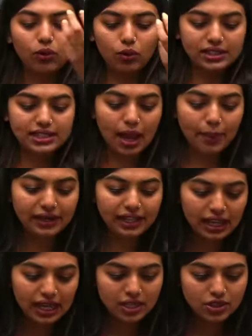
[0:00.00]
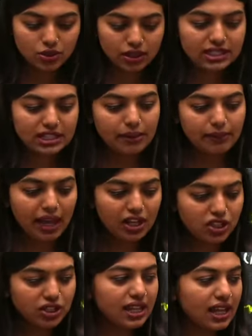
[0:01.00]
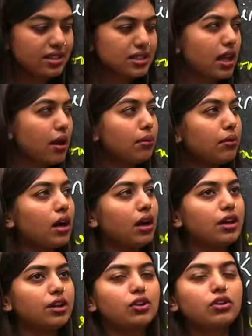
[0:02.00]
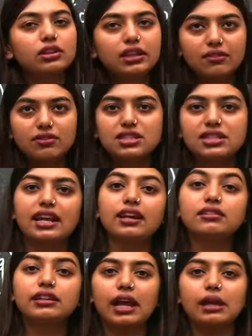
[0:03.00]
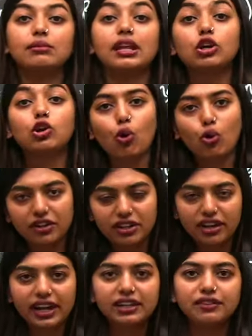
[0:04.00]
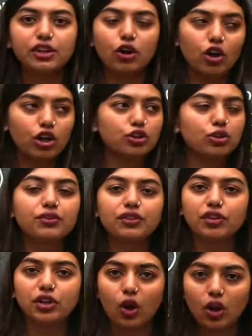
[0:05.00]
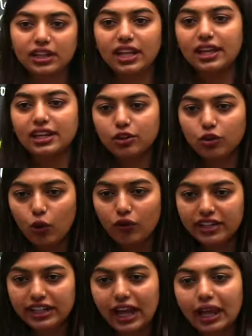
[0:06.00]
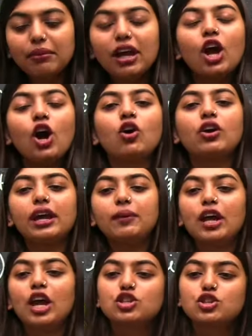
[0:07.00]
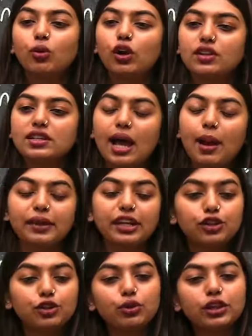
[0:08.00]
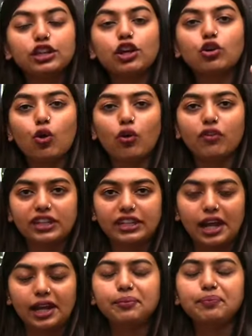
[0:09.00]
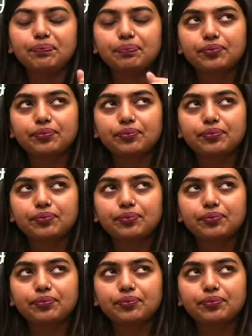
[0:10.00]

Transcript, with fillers: now what's happening? Students, imagine there is some, there was like a time like COVID, right? We all know we were all there in COVID time. Okay. So, what was happening during the COVID time?